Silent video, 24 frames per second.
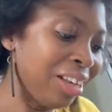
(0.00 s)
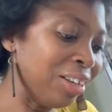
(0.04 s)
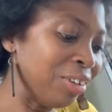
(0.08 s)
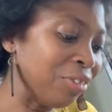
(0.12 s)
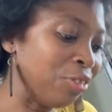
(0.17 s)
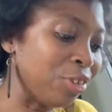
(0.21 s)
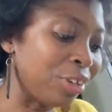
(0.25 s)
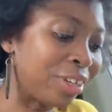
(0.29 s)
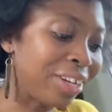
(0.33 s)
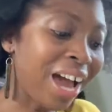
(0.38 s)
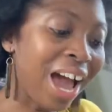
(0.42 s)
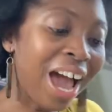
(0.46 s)

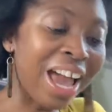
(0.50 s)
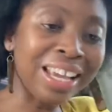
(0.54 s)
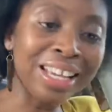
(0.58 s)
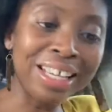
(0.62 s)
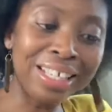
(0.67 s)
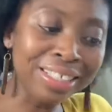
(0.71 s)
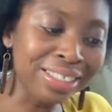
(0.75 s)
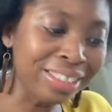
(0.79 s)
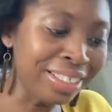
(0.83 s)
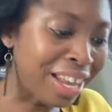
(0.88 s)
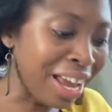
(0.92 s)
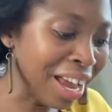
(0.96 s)
done forgot
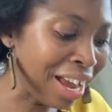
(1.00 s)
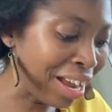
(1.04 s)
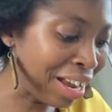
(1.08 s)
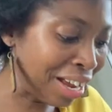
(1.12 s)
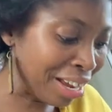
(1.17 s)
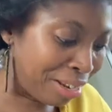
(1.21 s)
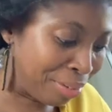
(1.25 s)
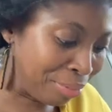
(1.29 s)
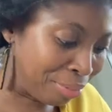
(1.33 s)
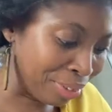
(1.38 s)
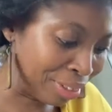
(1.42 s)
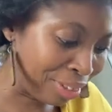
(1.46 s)
his
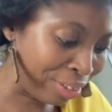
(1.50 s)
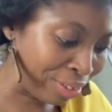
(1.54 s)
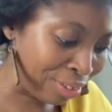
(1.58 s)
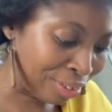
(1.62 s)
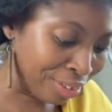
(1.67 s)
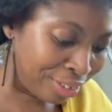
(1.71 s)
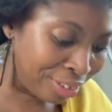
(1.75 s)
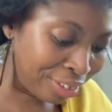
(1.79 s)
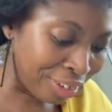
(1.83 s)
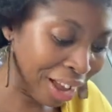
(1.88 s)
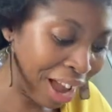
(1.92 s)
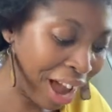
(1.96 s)
name,
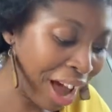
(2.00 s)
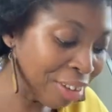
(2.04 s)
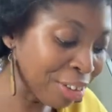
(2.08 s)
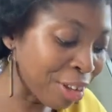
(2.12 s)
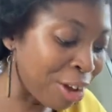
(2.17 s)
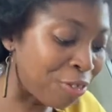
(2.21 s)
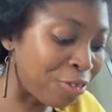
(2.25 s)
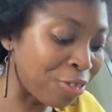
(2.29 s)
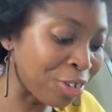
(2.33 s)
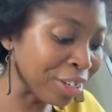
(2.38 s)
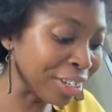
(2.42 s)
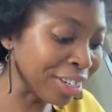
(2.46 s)
Lord.
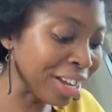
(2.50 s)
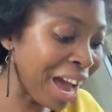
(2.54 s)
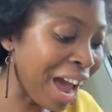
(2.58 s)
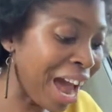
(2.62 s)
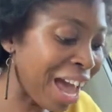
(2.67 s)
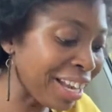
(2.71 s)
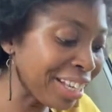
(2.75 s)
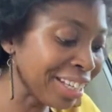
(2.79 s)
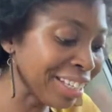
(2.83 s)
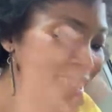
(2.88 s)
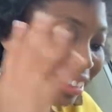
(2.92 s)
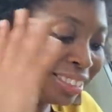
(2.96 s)
I done
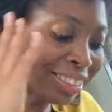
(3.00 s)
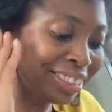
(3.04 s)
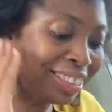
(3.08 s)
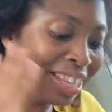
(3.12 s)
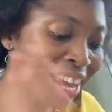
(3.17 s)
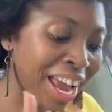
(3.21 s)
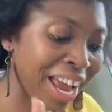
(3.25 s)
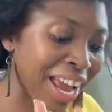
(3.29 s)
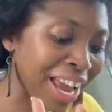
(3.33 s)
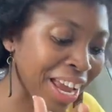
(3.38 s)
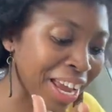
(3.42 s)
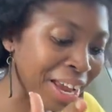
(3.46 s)
forgot his
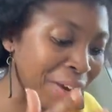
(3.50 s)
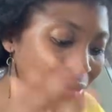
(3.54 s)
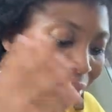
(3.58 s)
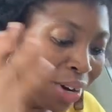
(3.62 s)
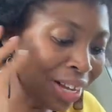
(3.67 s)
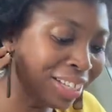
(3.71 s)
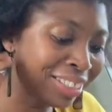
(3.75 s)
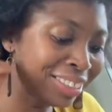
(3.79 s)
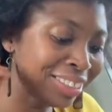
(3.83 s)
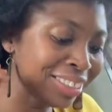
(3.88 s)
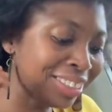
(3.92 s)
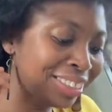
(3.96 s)
name.
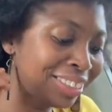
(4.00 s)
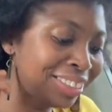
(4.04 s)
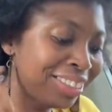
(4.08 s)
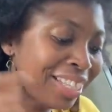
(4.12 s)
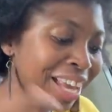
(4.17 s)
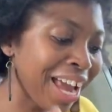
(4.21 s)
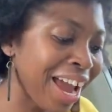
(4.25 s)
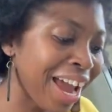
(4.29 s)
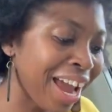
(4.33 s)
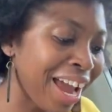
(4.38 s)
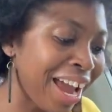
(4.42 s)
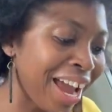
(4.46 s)
What is his
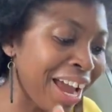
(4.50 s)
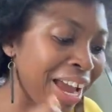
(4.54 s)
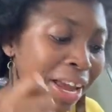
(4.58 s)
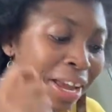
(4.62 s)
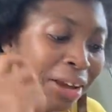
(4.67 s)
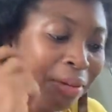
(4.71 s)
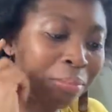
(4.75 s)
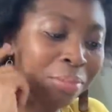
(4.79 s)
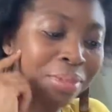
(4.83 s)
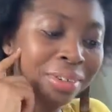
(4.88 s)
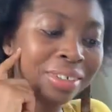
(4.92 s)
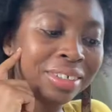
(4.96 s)

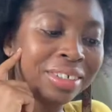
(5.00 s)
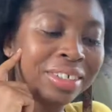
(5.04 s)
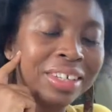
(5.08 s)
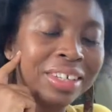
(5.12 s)
name?